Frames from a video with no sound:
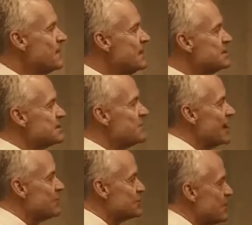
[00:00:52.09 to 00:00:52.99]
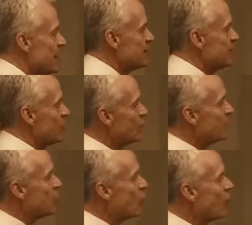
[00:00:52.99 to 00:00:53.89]
This is my perspective. When we're
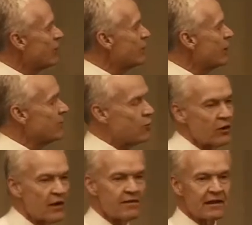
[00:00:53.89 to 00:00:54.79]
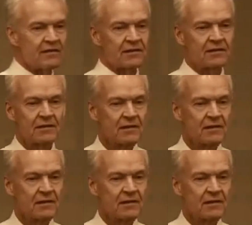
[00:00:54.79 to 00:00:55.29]
born, we are born authentic,